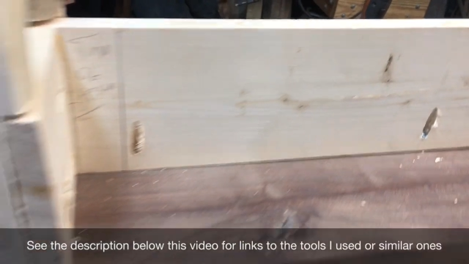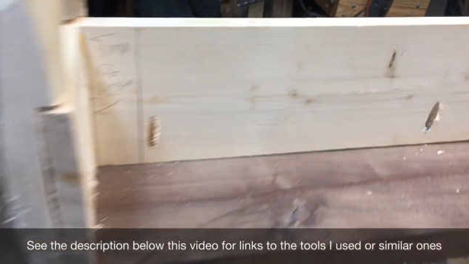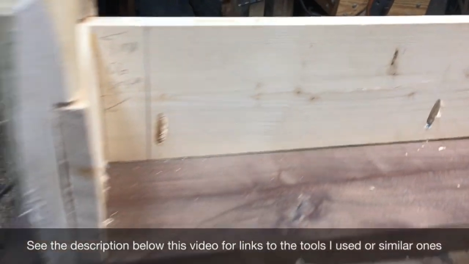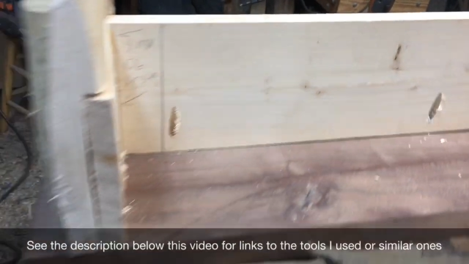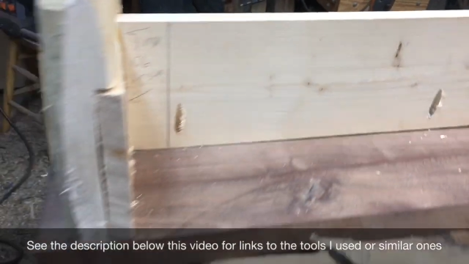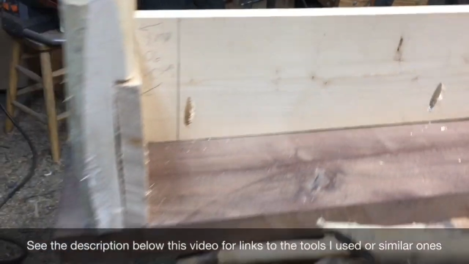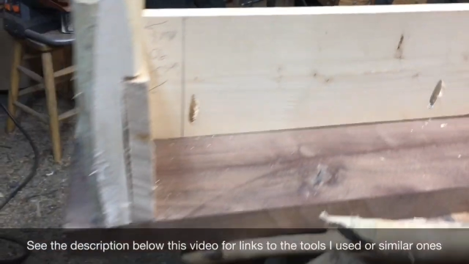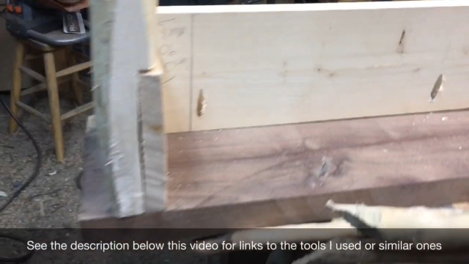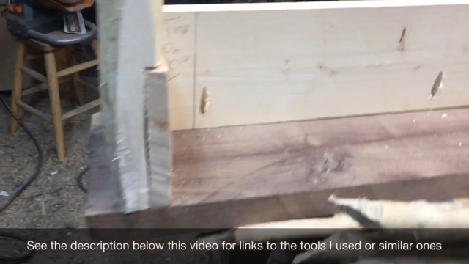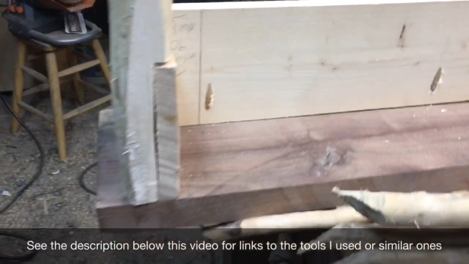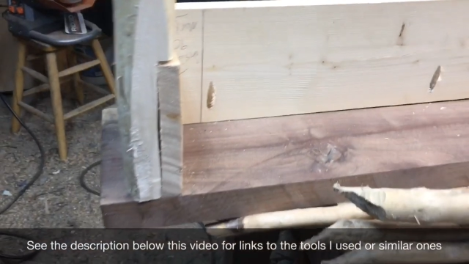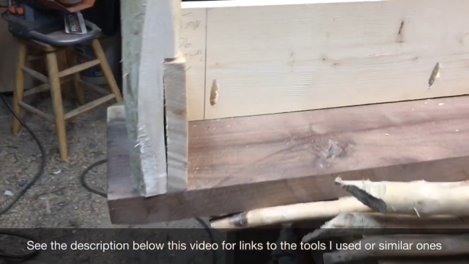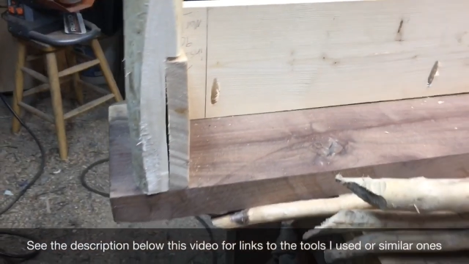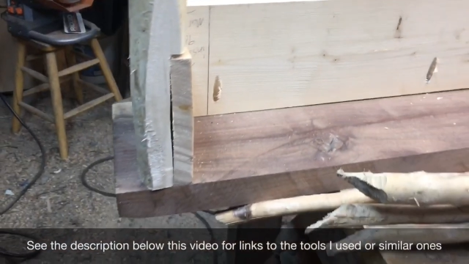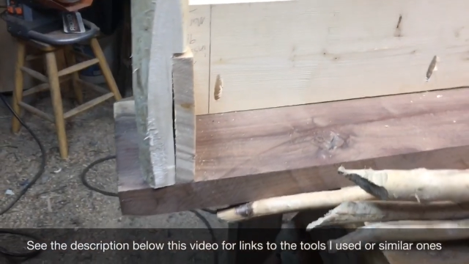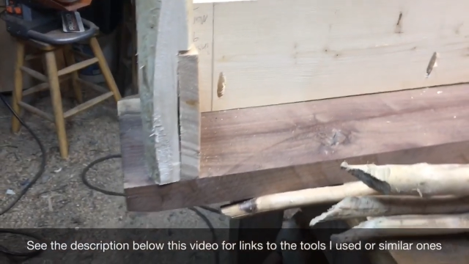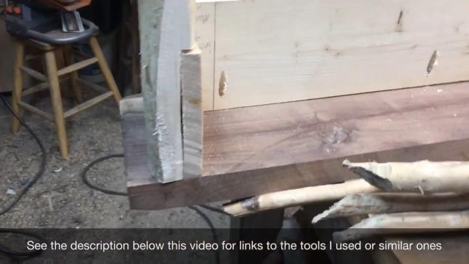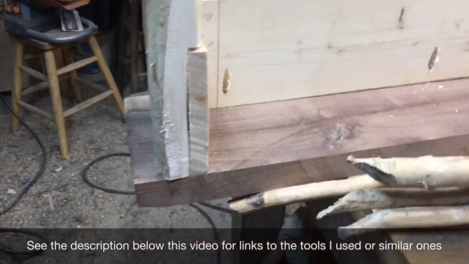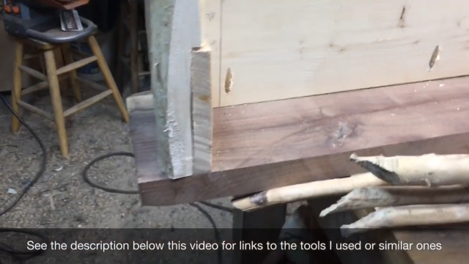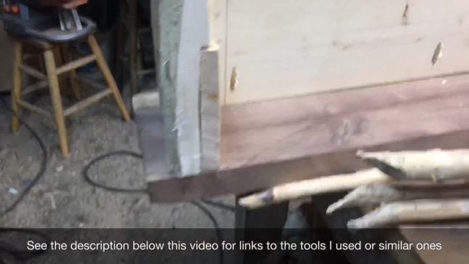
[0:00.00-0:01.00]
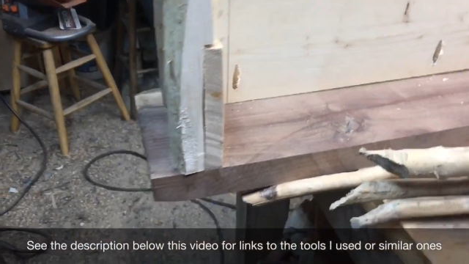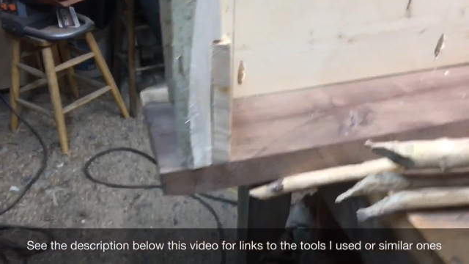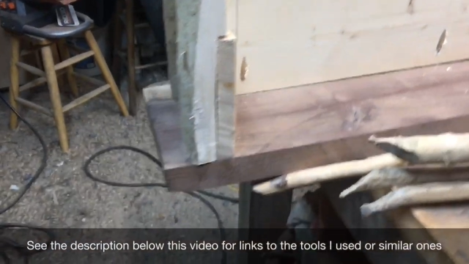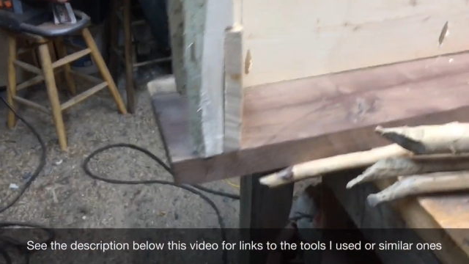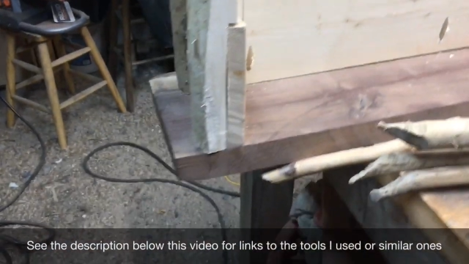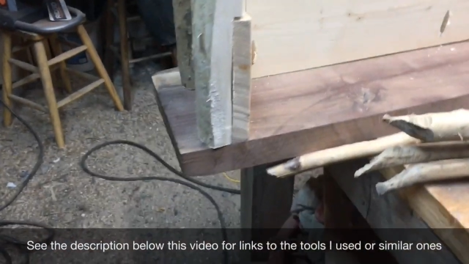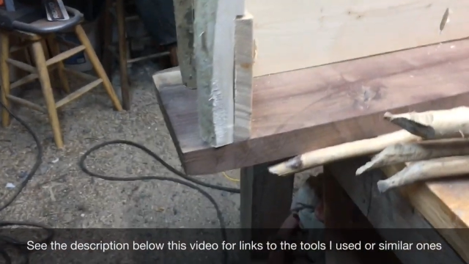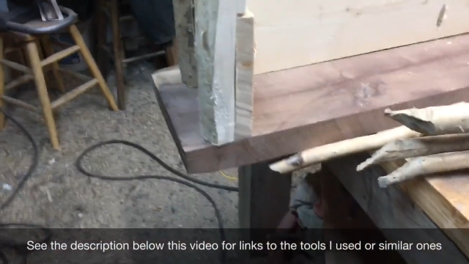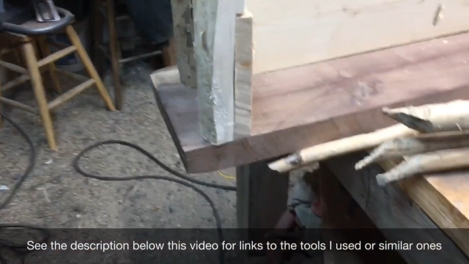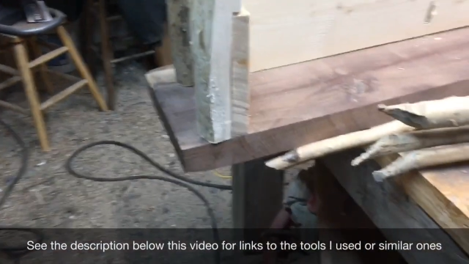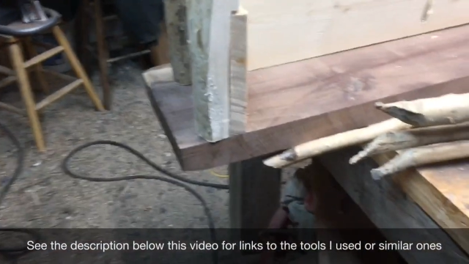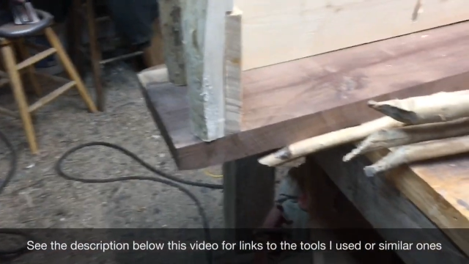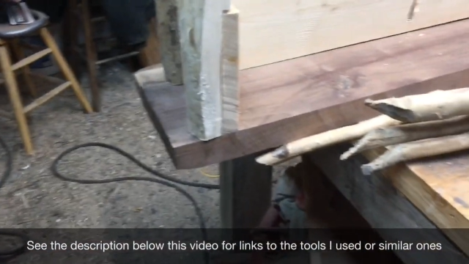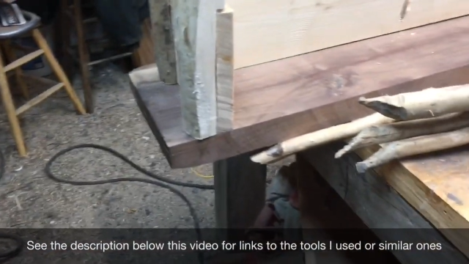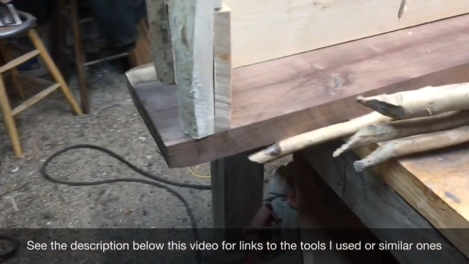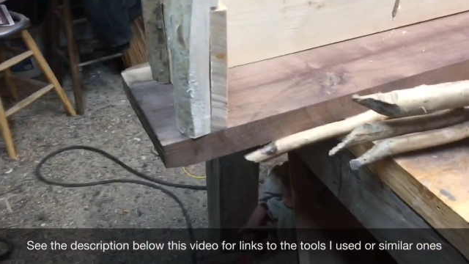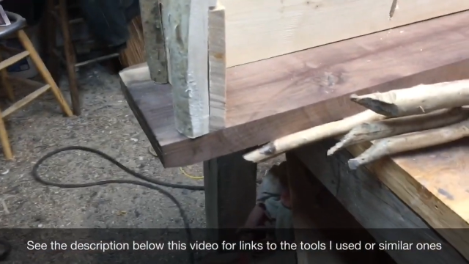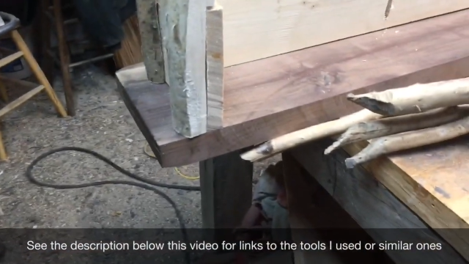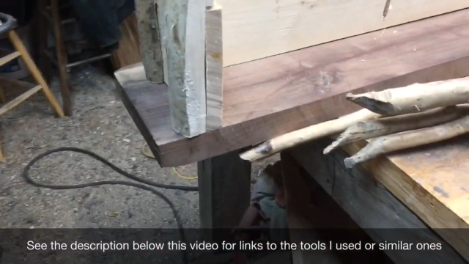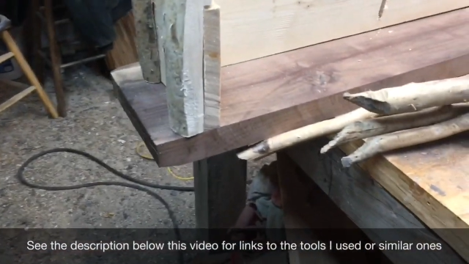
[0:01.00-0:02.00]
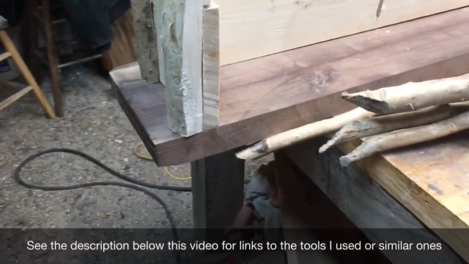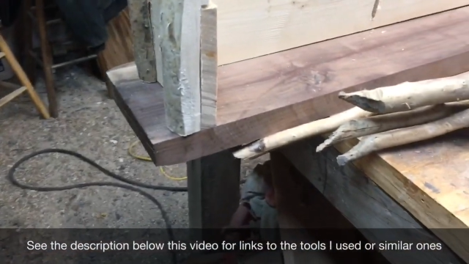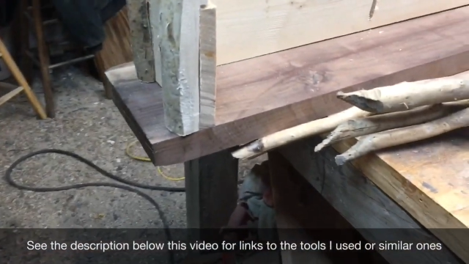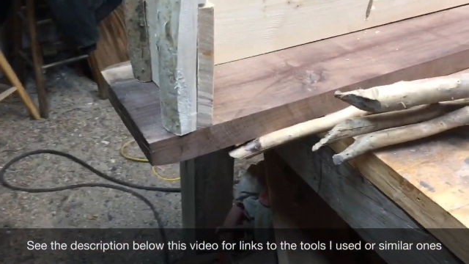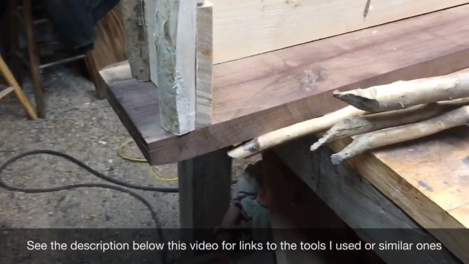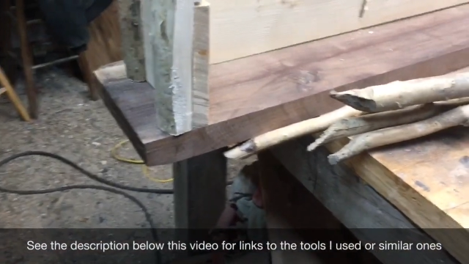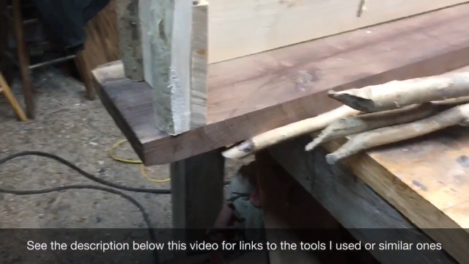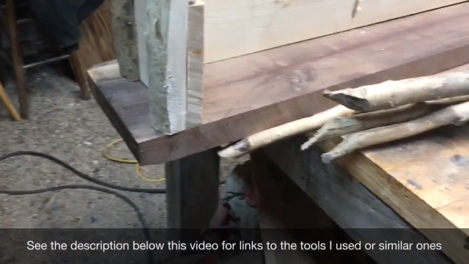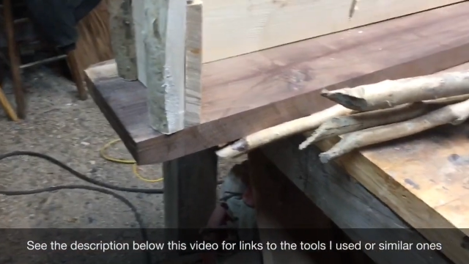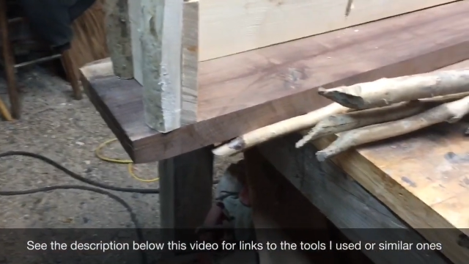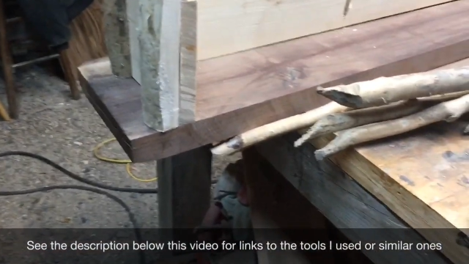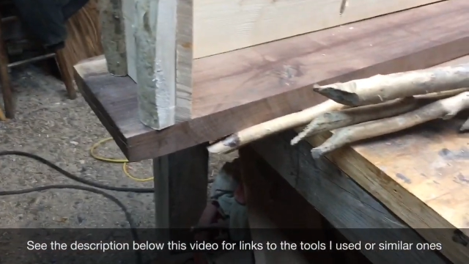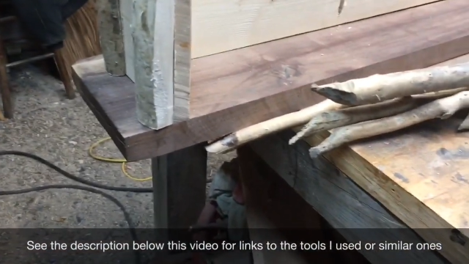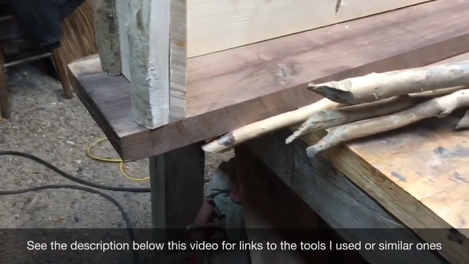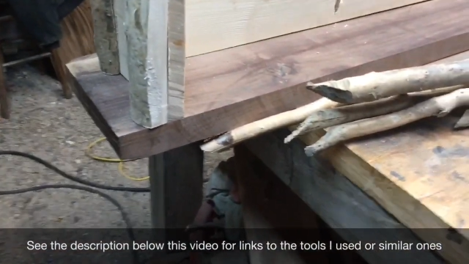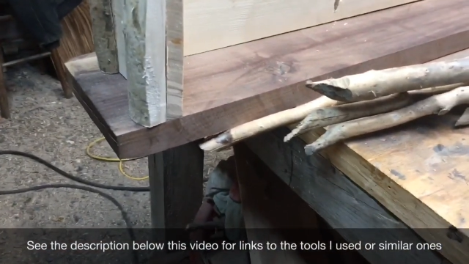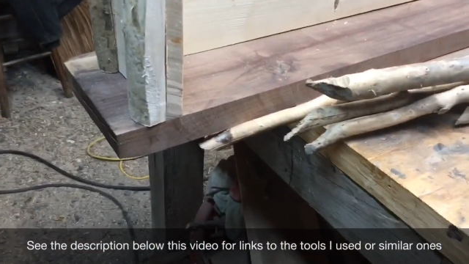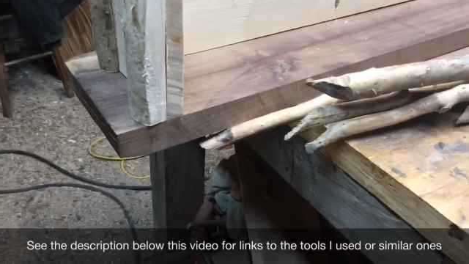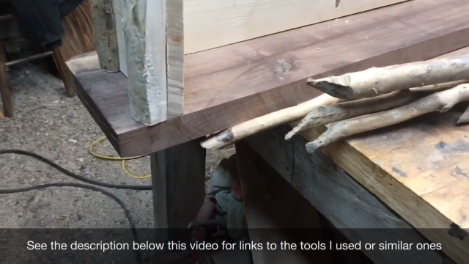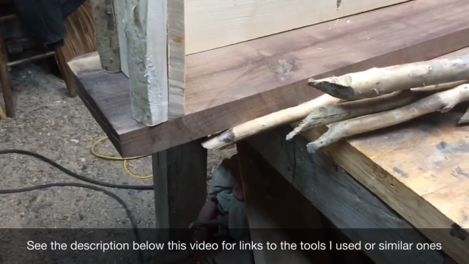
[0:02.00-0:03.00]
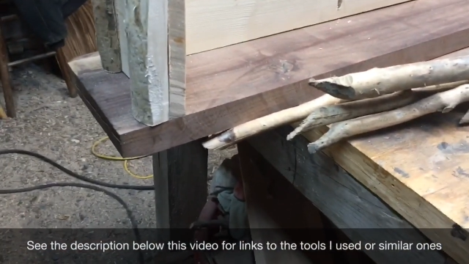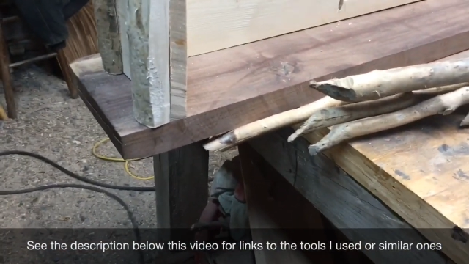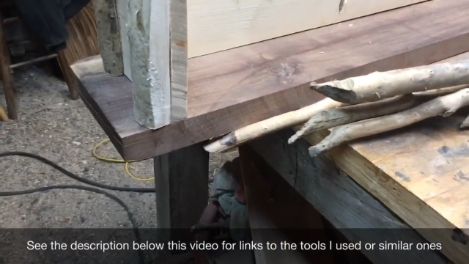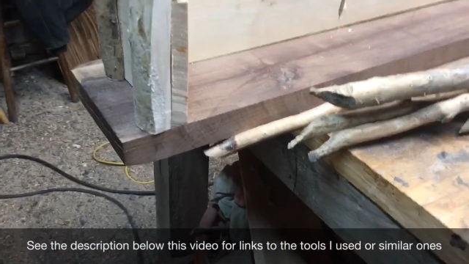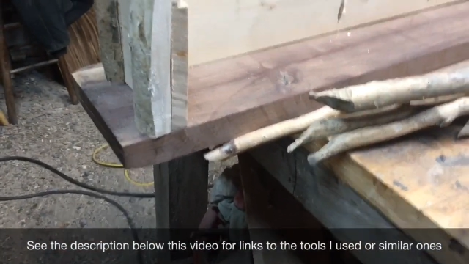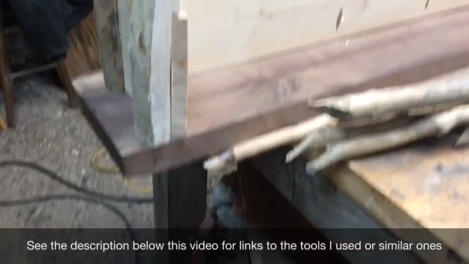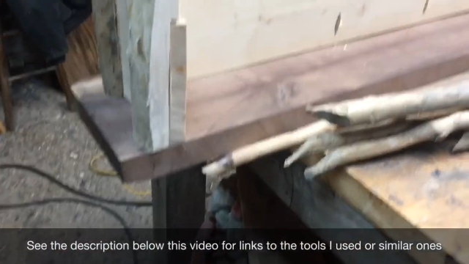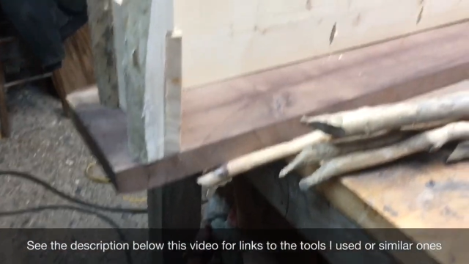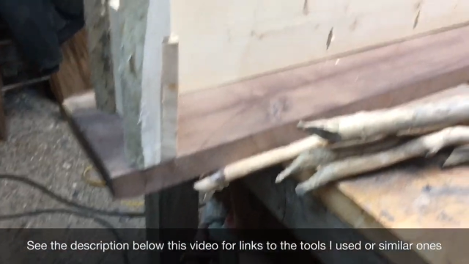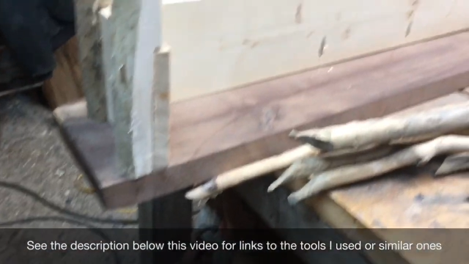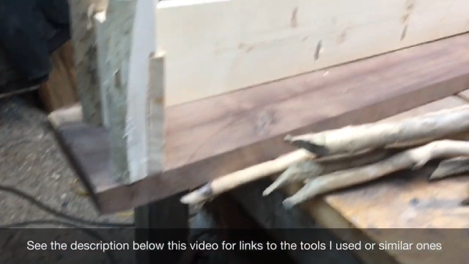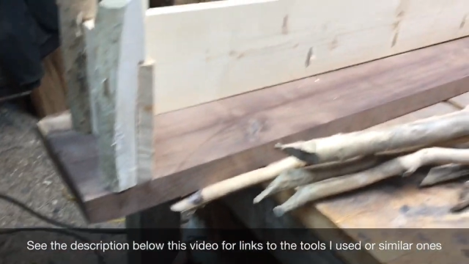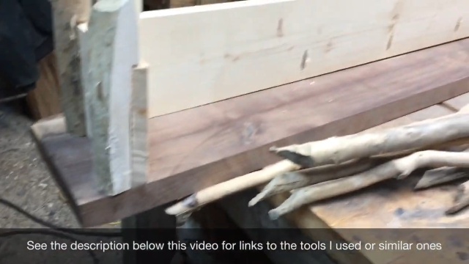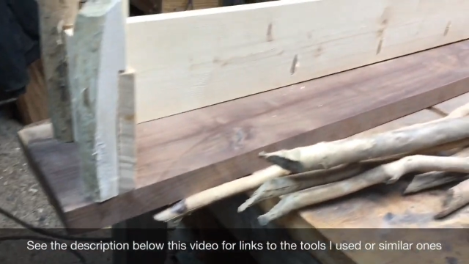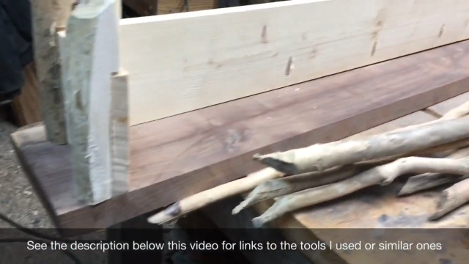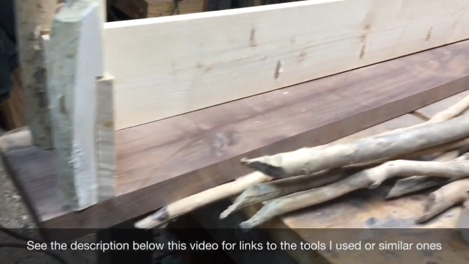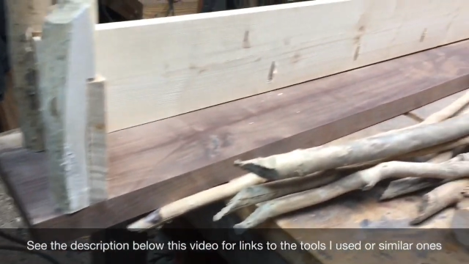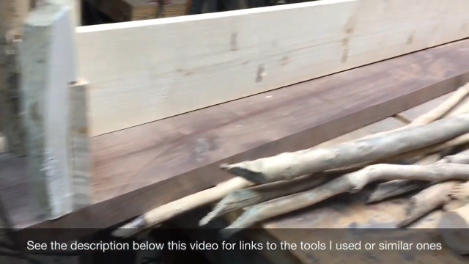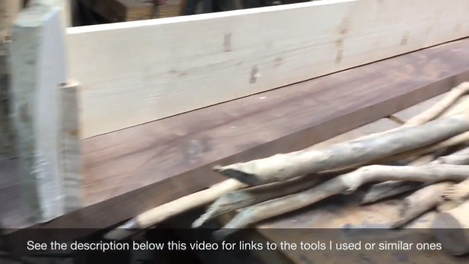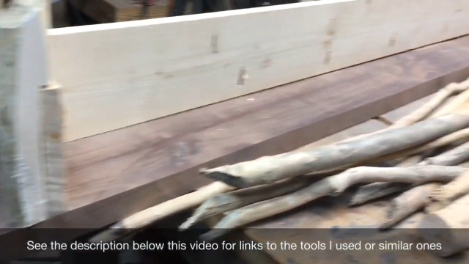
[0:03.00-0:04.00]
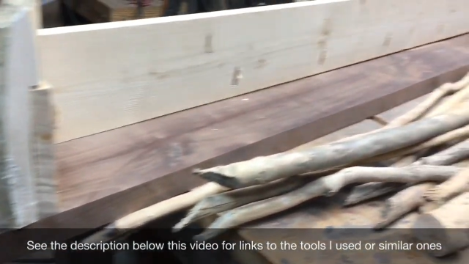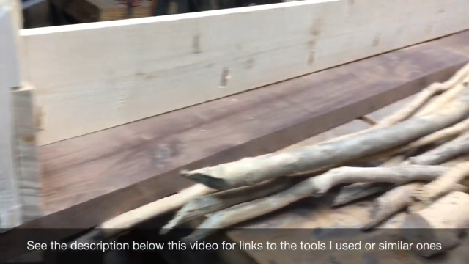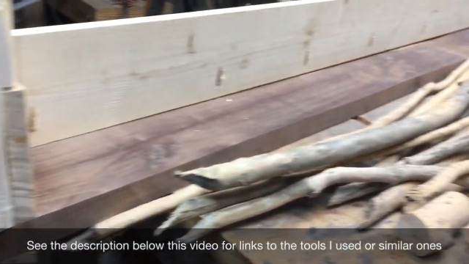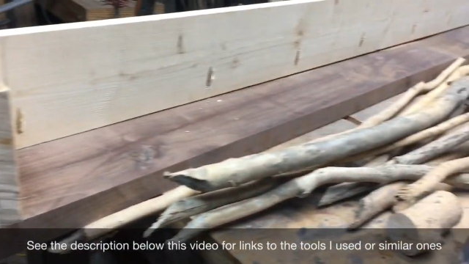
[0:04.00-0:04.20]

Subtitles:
Nobody's mouth can be seen.